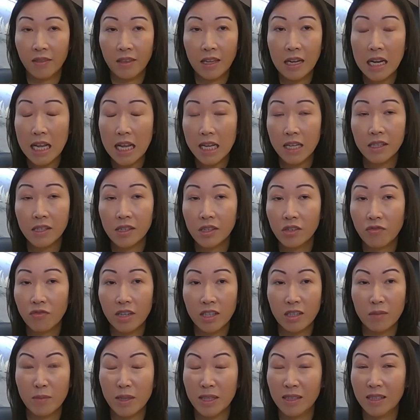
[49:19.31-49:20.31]
latest
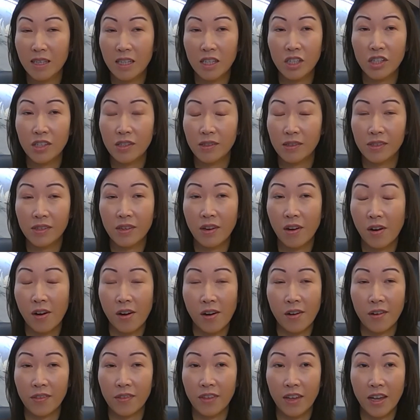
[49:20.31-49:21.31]
recommendations
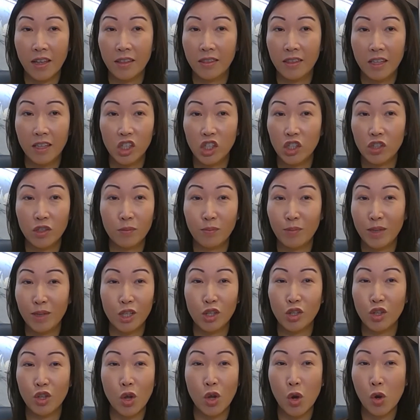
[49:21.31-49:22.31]
are that there should be
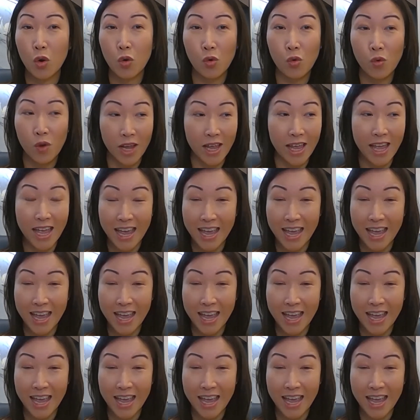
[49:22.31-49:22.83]
no